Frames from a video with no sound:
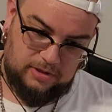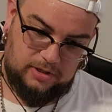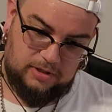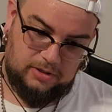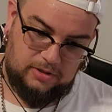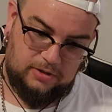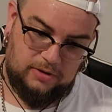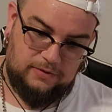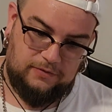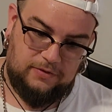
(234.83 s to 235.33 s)
I
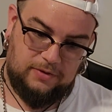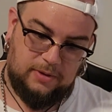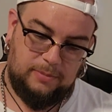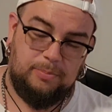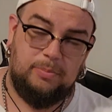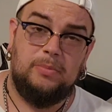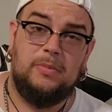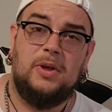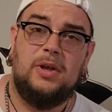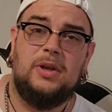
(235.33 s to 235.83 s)
don't know if the
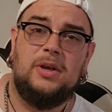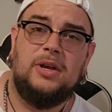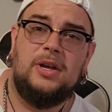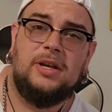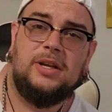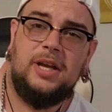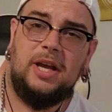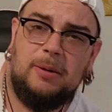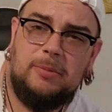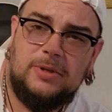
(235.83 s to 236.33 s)

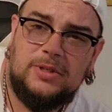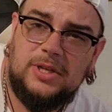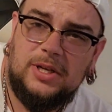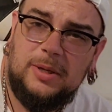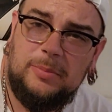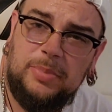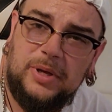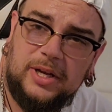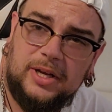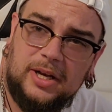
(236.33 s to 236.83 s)
camera's
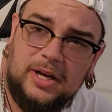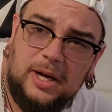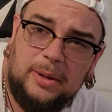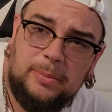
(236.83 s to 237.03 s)
gonna pick it